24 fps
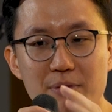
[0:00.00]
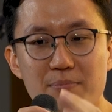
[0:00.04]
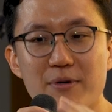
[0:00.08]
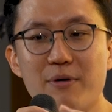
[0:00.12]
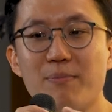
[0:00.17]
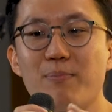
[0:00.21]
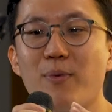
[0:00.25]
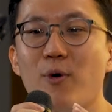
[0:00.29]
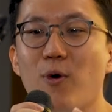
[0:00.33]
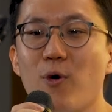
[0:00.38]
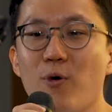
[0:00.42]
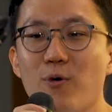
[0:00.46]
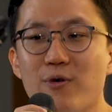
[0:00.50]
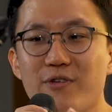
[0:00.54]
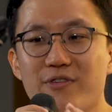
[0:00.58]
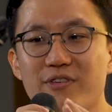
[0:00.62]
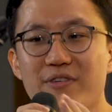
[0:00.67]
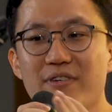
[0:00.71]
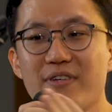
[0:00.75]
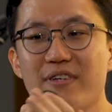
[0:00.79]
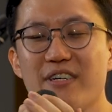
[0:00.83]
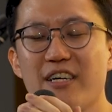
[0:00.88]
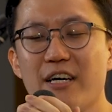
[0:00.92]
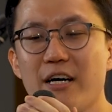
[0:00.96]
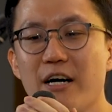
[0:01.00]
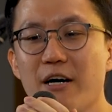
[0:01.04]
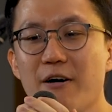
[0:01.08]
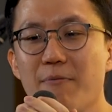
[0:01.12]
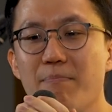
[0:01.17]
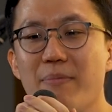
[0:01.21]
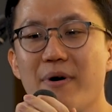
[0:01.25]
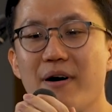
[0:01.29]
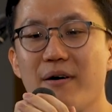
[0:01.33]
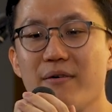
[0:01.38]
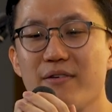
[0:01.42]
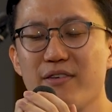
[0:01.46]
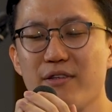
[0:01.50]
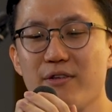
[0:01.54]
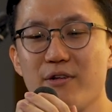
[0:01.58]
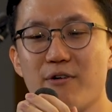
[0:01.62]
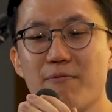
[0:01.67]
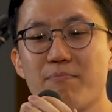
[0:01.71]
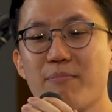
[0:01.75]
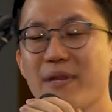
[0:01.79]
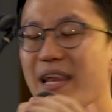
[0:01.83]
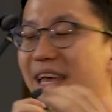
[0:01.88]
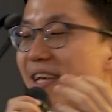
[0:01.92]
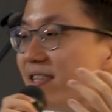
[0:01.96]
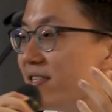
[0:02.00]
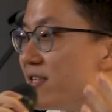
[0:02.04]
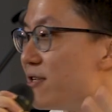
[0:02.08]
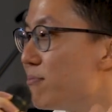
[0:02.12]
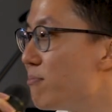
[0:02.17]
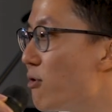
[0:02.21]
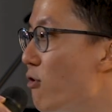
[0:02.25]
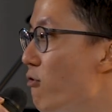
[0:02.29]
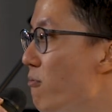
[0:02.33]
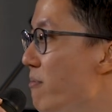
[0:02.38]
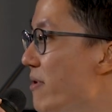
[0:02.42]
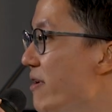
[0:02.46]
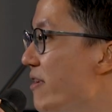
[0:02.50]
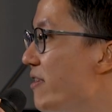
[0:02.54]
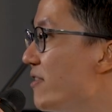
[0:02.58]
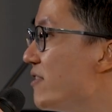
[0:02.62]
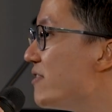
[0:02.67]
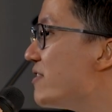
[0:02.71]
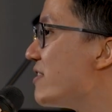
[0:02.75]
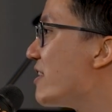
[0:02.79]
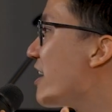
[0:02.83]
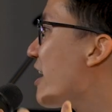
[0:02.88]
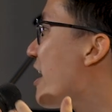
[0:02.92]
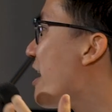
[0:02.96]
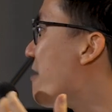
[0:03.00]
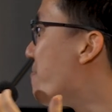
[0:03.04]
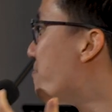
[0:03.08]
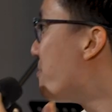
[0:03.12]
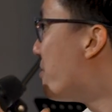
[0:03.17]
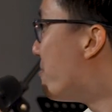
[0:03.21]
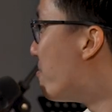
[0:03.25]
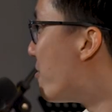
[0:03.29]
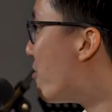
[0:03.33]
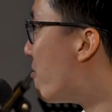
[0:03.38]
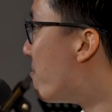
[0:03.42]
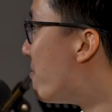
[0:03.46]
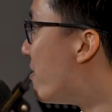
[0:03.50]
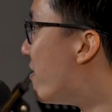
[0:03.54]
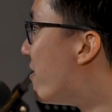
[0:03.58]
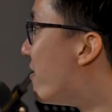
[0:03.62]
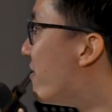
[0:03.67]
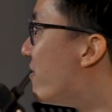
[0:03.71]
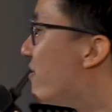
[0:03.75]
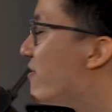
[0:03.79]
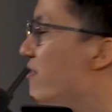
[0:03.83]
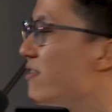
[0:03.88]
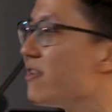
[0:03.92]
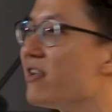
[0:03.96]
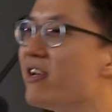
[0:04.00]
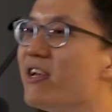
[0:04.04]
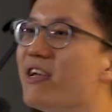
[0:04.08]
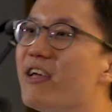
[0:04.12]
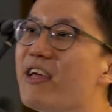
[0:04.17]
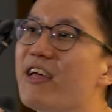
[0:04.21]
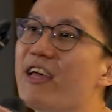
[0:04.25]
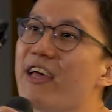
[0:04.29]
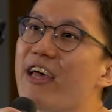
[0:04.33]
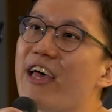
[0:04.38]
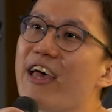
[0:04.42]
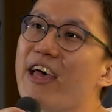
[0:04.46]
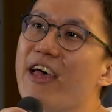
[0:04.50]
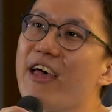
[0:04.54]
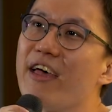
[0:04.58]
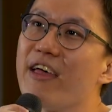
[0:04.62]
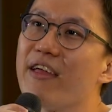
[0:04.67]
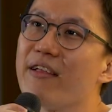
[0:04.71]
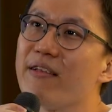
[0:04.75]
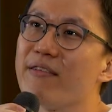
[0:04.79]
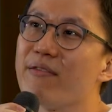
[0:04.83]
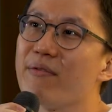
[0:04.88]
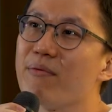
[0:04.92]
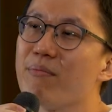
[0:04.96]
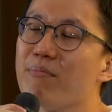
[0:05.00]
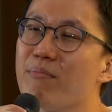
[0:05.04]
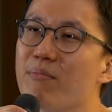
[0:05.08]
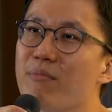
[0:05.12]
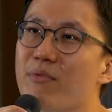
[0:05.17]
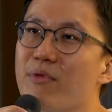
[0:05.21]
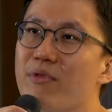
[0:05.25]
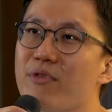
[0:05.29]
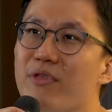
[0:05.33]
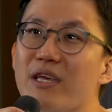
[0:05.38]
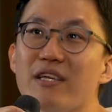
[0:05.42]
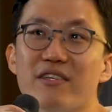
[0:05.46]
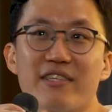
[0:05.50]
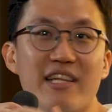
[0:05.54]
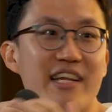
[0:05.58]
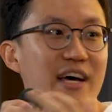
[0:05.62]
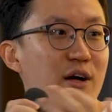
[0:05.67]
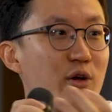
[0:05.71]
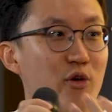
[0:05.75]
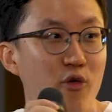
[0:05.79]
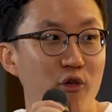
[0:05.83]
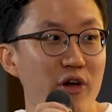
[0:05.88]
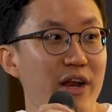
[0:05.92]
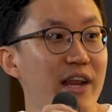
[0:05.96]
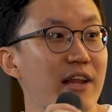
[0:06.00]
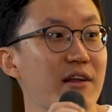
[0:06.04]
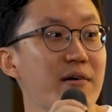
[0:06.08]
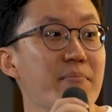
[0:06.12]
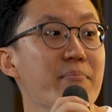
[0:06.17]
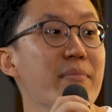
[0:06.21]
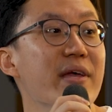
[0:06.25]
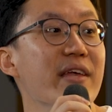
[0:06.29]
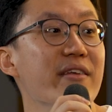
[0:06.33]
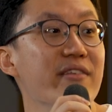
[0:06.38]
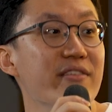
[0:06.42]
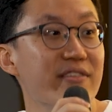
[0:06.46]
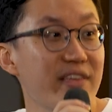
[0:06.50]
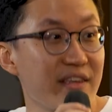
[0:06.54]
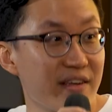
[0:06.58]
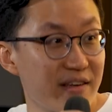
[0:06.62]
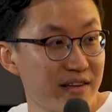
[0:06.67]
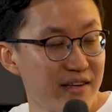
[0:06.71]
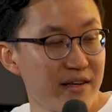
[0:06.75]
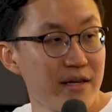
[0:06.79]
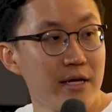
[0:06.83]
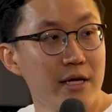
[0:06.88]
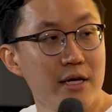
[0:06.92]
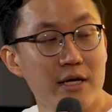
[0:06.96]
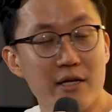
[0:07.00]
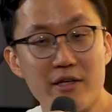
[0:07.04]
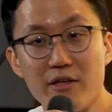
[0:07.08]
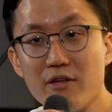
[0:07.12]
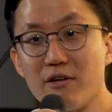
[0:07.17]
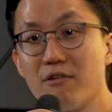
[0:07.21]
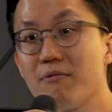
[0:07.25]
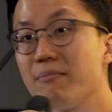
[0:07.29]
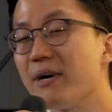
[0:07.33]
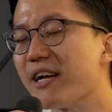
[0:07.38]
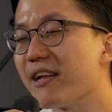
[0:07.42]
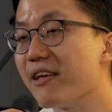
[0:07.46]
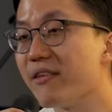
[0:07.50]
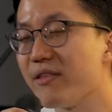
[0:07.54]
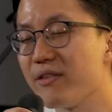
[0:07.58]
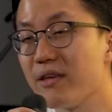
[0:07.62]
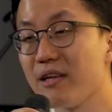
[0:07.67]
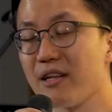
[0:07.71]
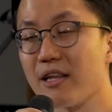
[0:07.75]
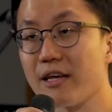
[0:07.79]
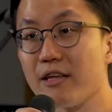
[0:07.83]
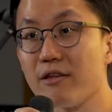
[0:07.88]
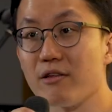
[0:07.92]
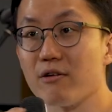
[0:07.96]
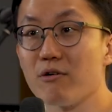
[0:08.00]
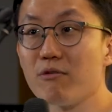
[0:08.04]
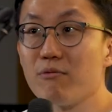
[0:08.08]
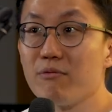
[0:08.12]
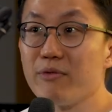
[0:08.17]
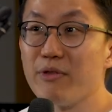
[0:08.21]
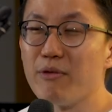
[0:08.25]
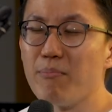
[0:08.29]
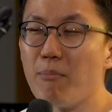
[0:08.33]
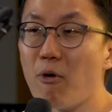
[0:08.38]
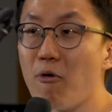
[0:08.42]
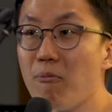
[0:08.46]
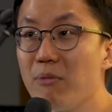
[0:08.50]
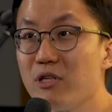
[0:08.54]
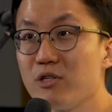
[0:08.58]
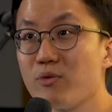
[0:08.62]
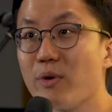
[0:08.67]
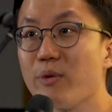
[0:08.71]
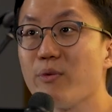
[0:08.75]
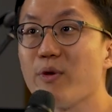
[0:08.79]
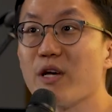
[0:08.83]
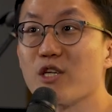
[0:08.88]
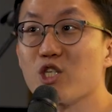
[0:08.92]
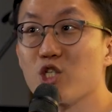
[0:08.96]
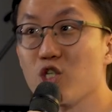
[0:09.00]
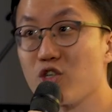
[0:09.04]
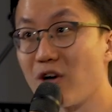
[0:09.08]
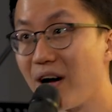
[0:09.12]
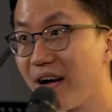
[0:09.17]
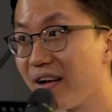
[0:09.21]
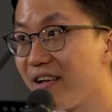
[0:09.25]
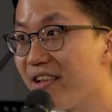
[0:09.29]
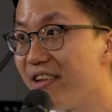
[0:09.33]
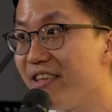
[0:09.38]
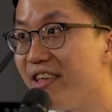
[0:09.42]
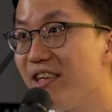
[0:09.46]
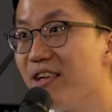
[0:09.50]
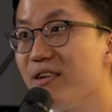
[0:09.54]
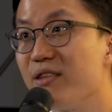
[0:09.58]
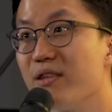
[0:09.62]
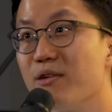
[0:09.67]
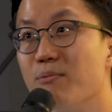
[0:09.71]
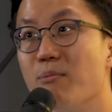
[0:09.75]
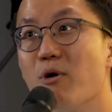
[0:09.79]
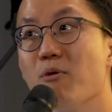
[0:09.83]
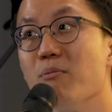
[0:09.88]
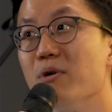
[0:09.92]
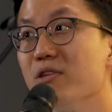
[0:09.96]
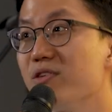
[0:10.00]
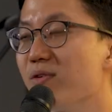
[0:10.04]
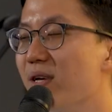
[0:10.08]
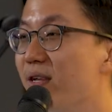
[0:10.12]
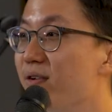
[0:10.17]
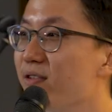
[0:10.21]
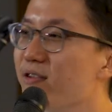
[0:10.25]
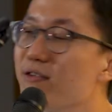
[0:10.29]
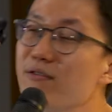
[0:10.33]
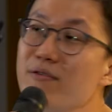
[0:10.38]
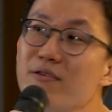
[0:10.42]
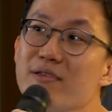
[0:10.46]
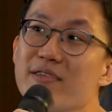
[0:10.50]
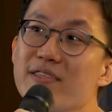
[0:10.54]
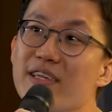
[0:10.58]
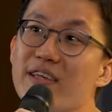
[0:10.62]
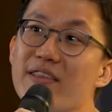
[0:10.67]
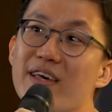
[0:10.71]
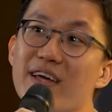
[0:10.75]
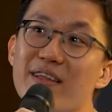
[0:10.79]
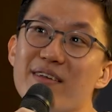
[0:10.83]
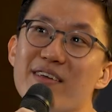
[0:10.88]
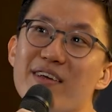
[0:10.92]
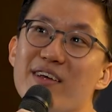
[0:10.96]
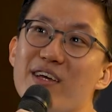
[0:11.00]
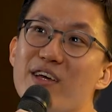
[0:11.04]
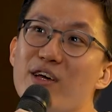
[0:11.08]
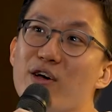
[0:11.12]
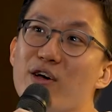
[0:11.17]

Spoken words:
people post about, pleasant moments, happy moments, and things that are great and amazing. But I think the moments when we are struggling, the moments when, say that,